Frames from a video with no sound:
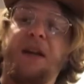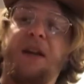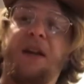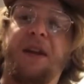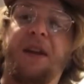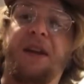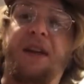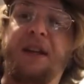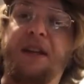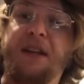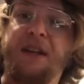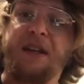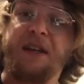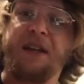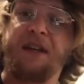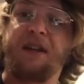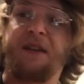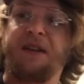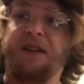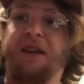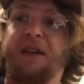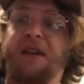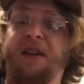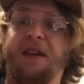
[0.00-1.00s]
the key,
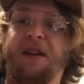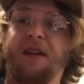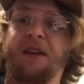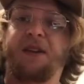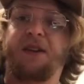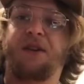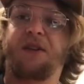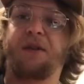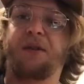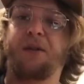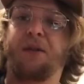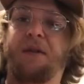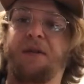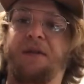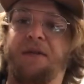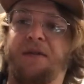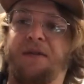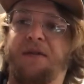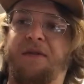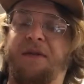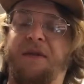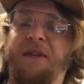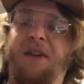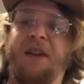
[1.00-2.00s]
the two
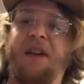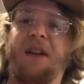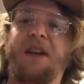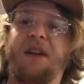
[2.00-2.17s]
of,